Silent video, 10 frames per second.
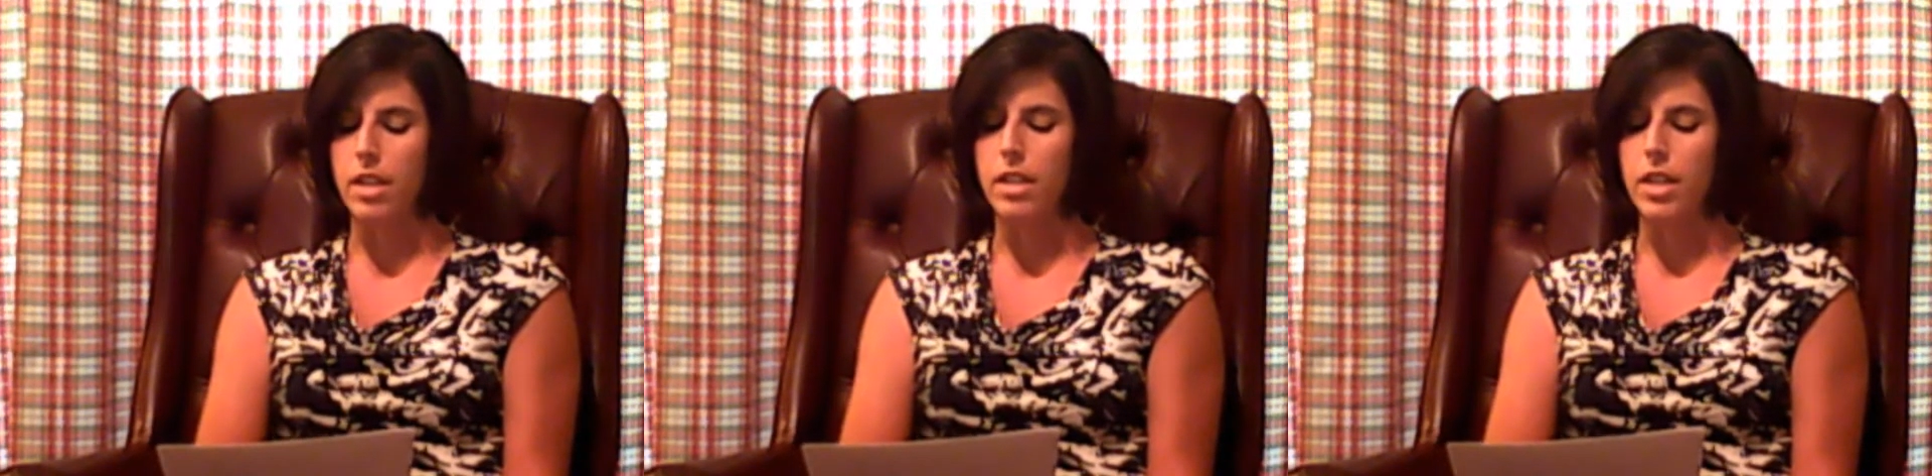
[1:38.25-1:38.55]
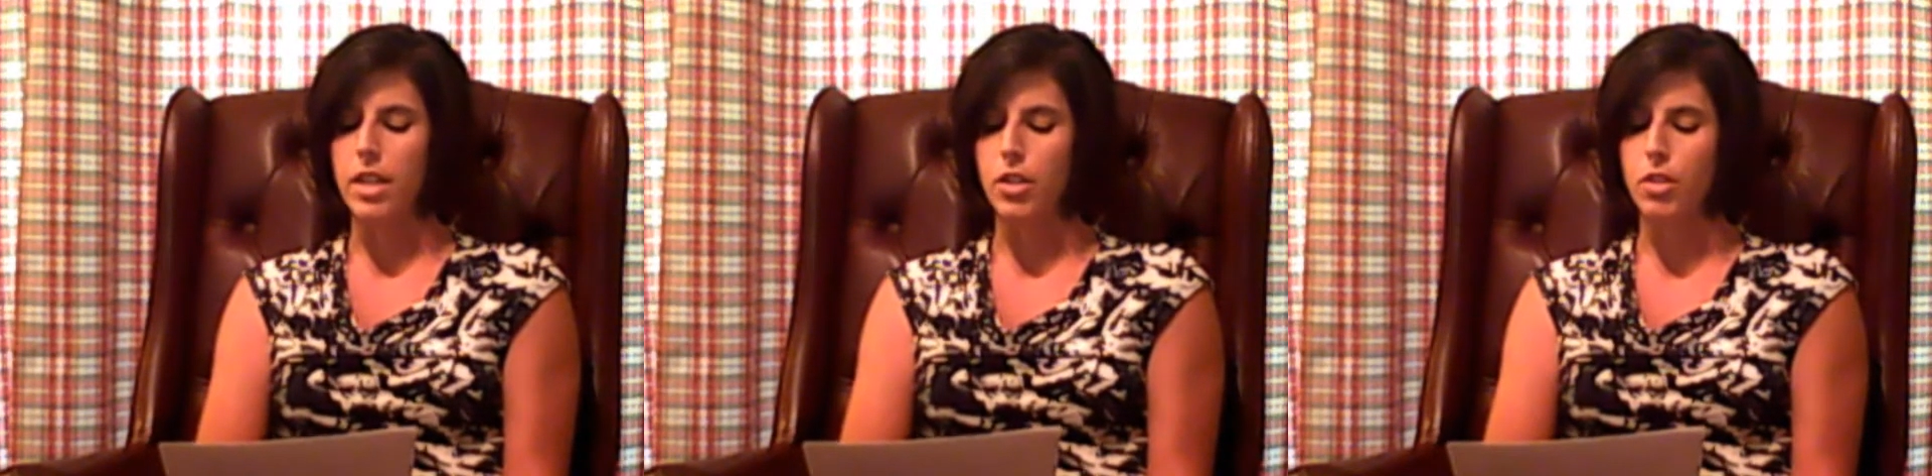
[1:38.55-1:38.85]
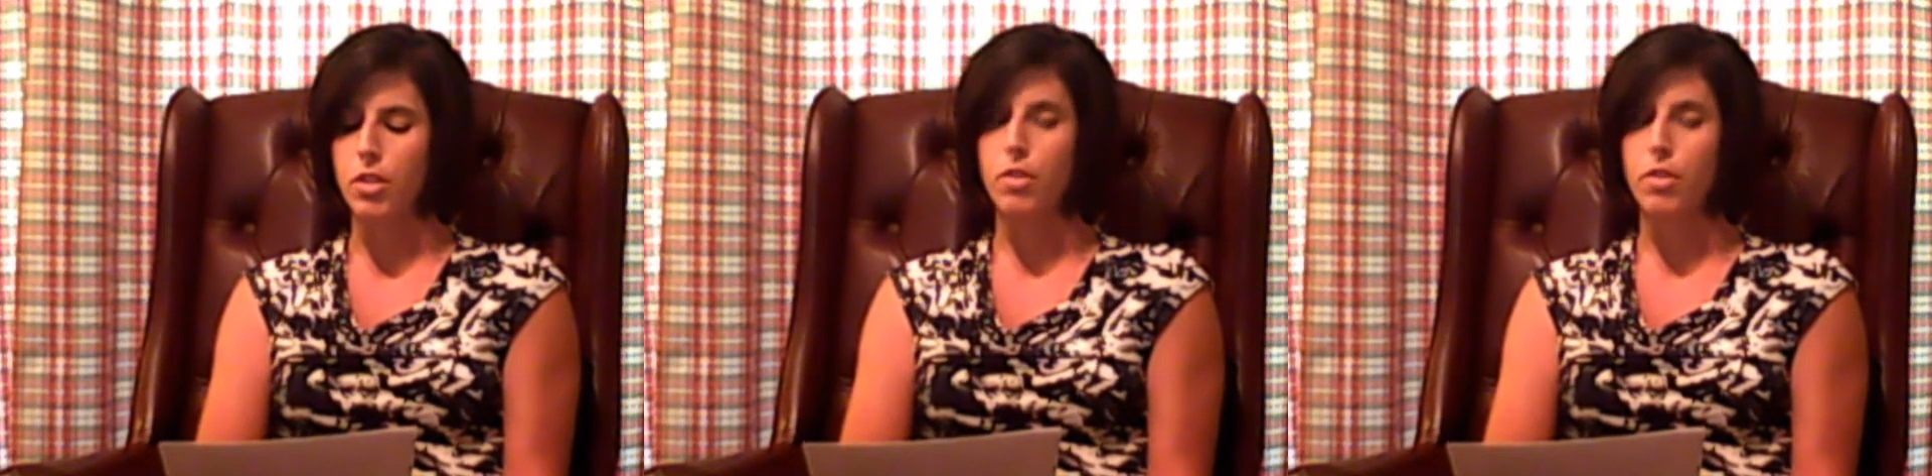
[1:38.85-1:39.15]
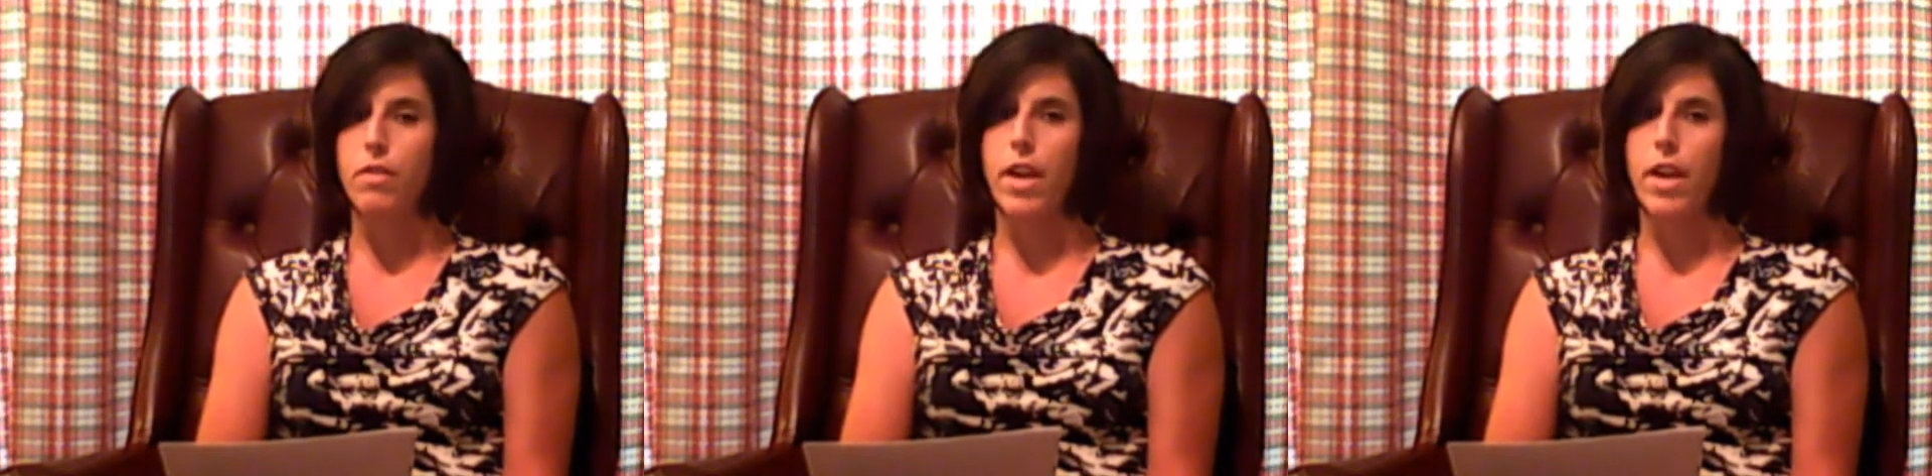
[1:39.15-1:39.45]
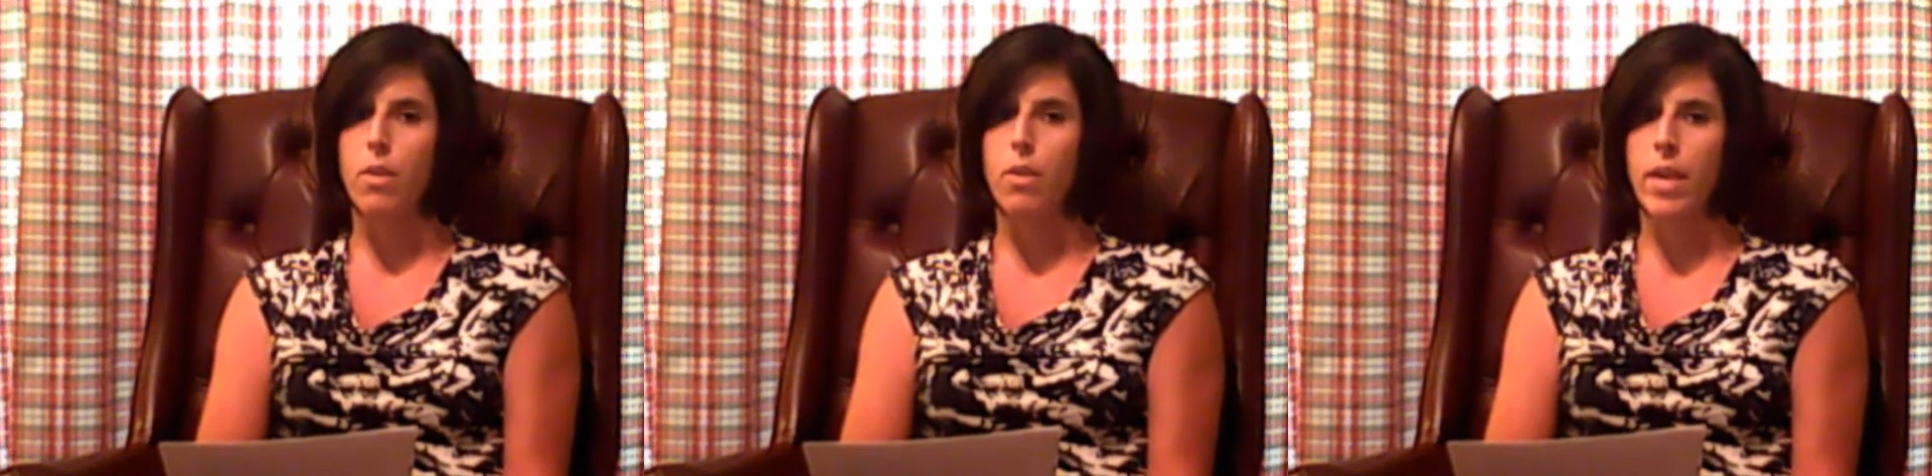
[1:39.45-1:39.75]
that is used to
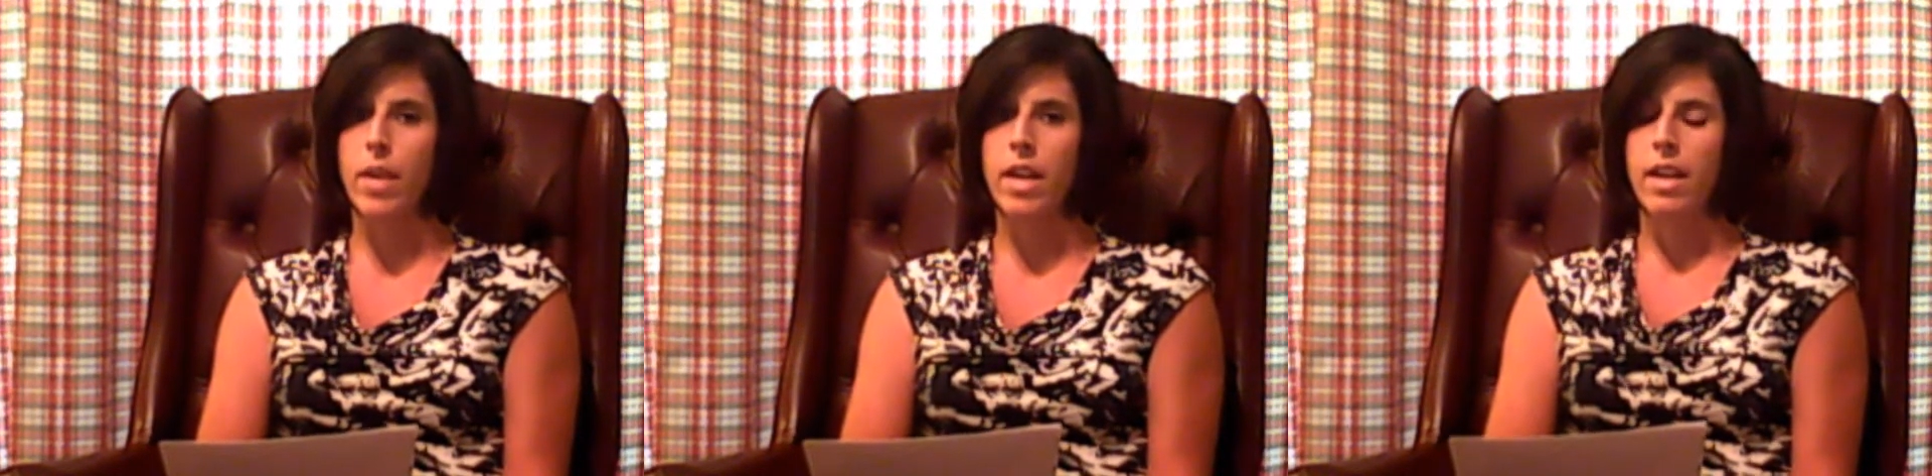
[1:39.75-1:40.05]
evaluate,